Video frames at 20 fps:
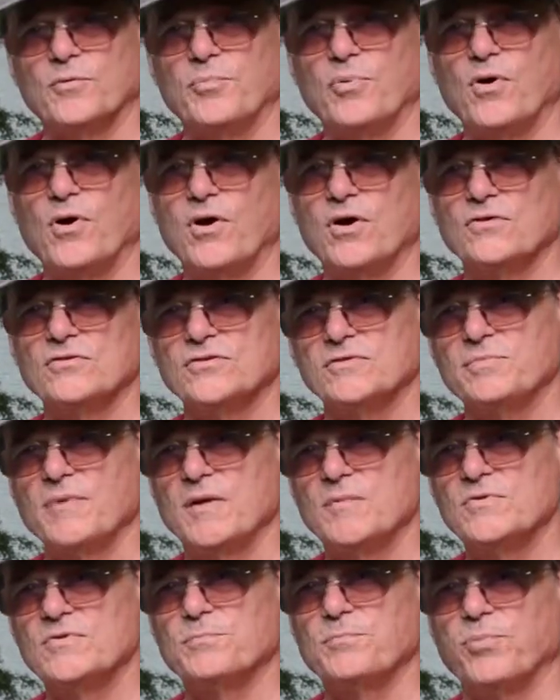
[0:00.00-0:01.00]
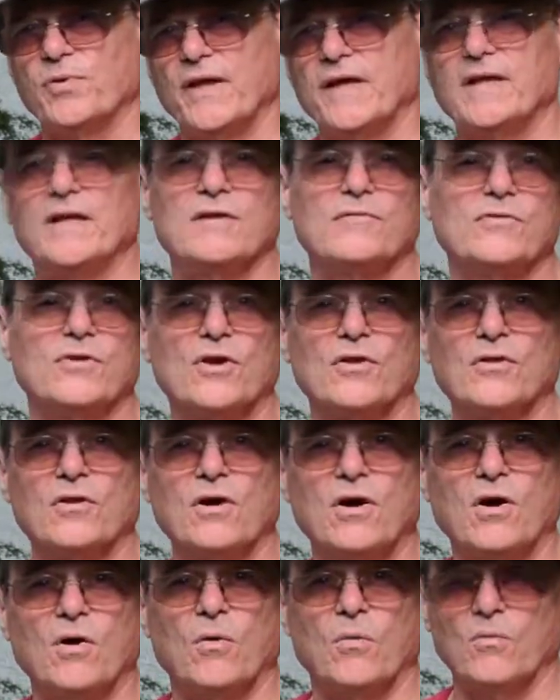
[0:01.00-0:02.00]
apart, just maybe plant every other
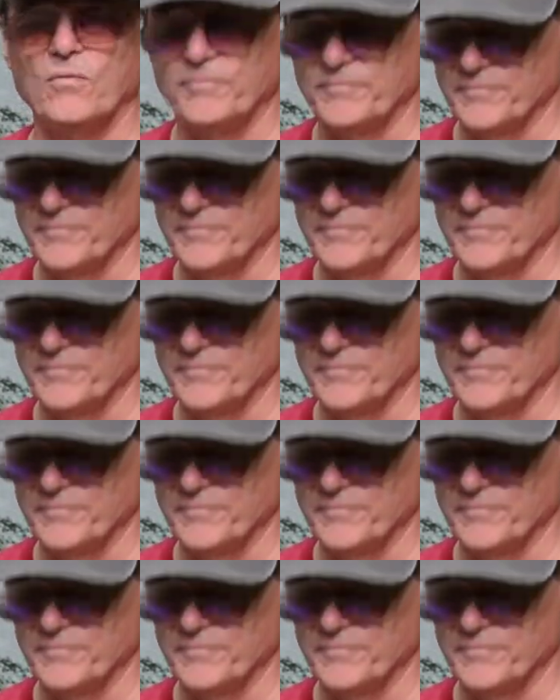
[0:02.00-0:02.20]
hole.